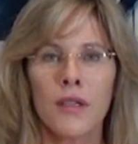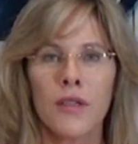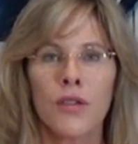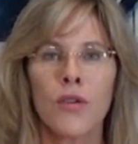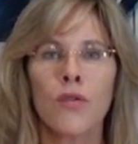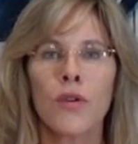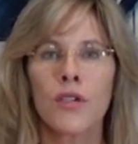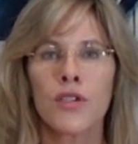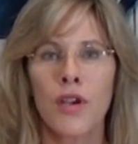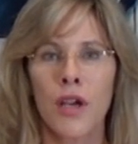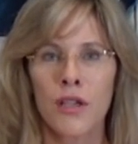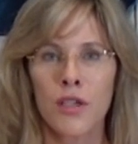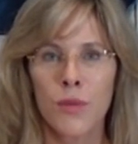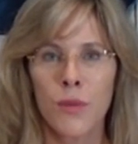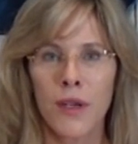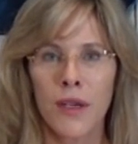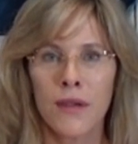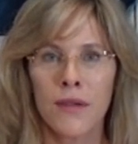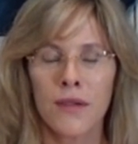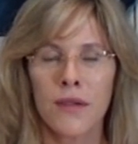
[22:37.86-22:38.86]
your
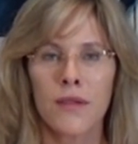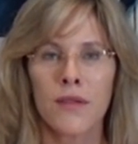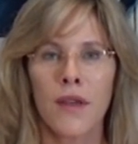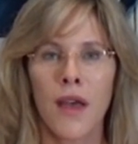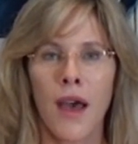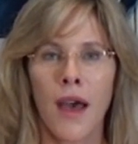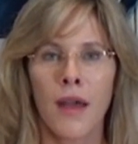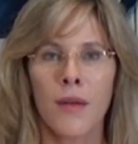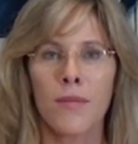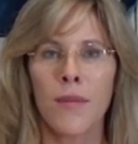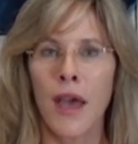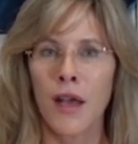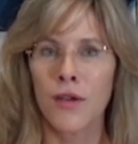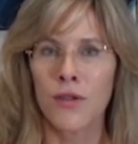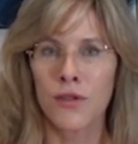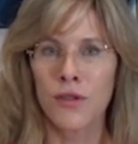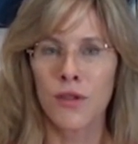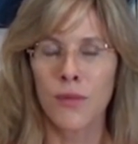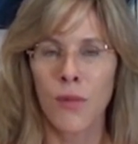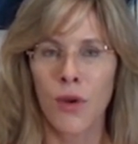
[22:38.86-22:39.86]
judgment that
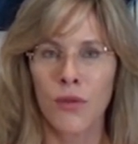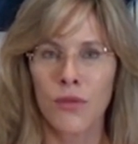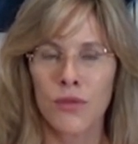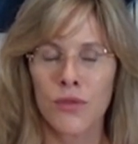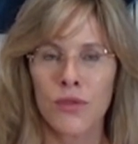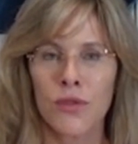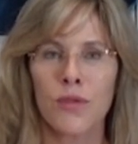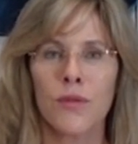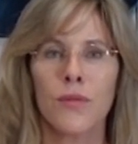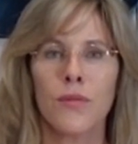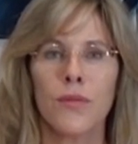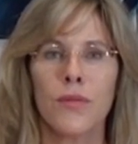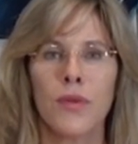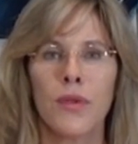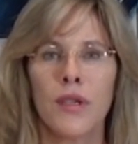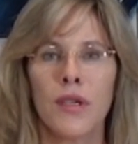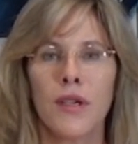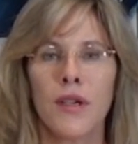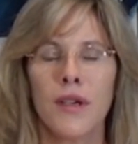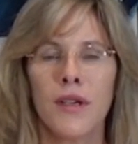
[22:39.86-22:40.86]
matters the most,
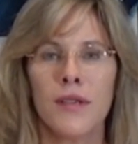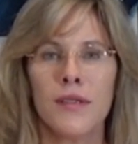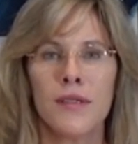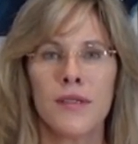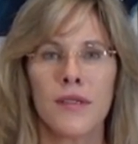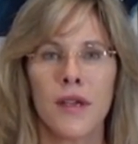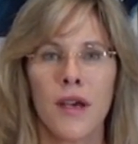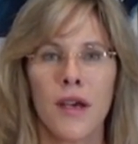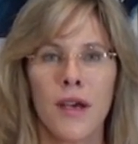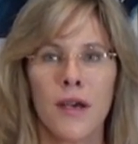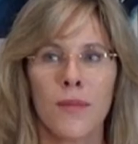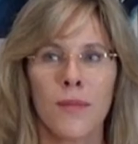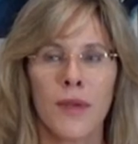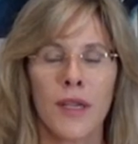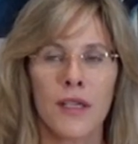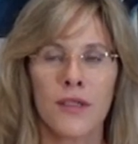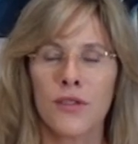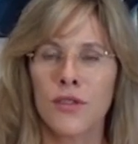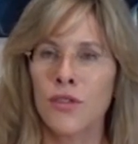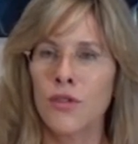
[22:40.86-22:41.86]
because
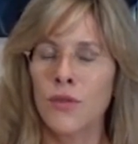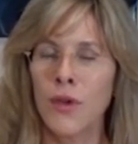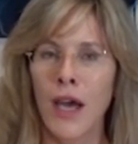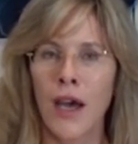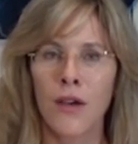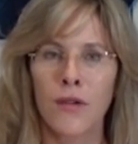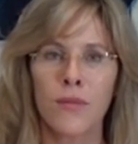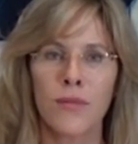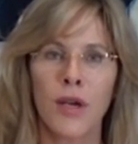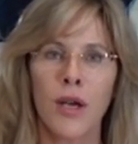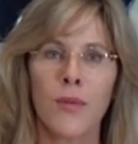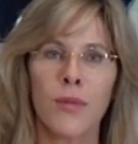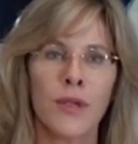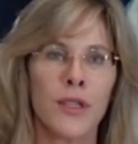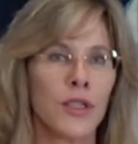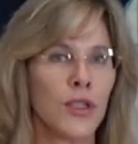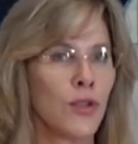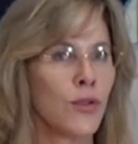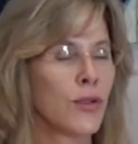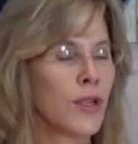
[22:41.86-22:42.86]
it's you out in
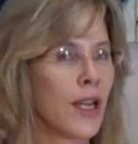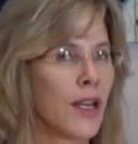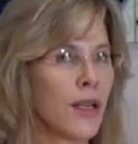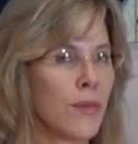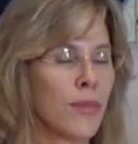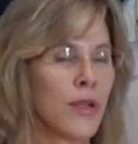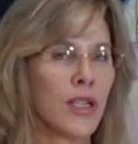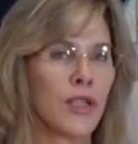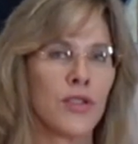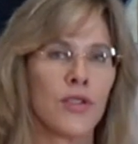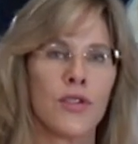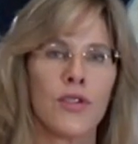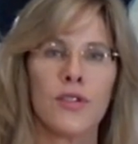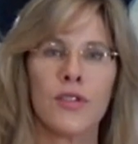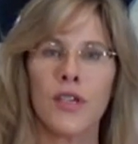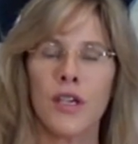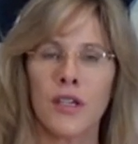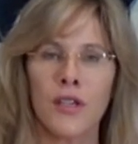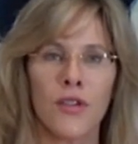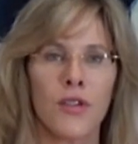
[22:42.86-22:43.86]
public, you getting
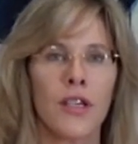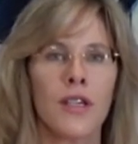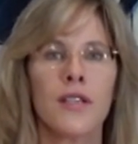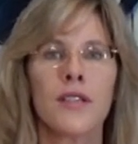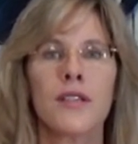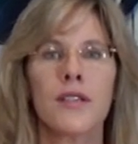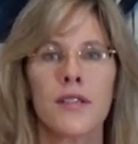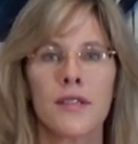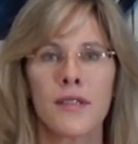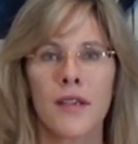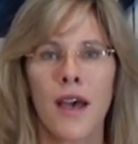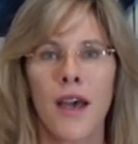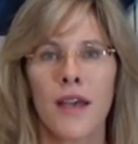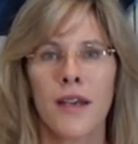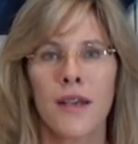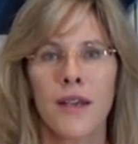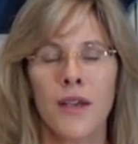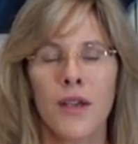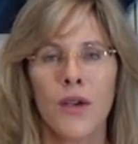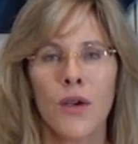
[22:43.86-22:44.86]
pictures, and you need to
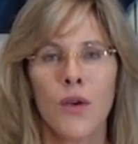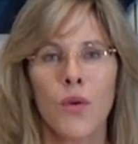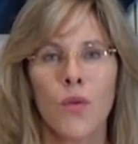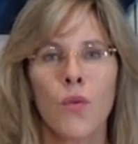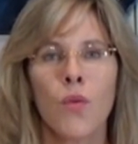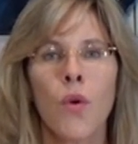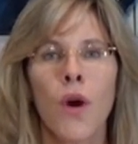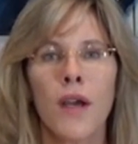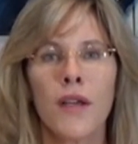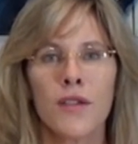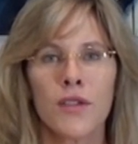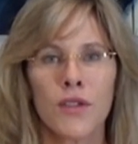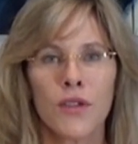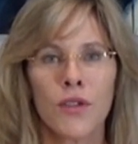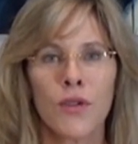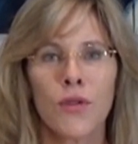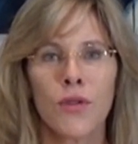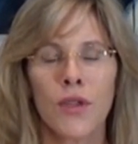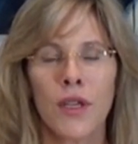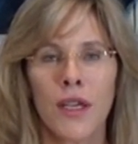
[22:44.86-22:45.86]
decide what
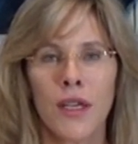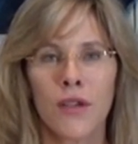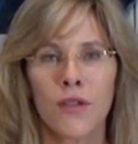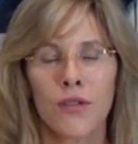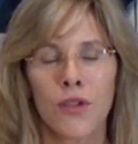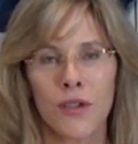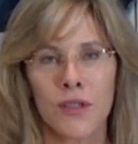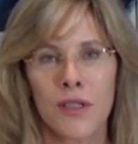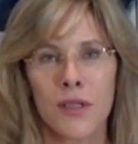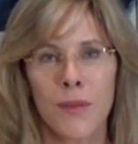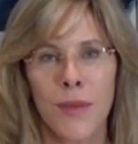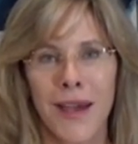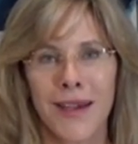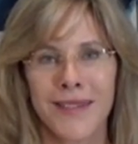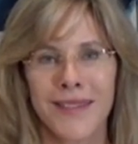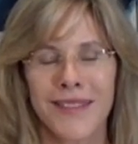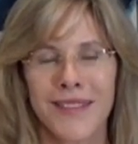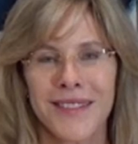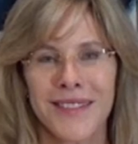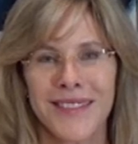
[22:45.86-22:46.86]
you think looks the
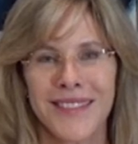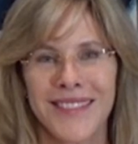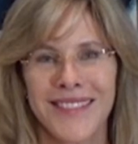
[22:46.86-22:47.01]
best.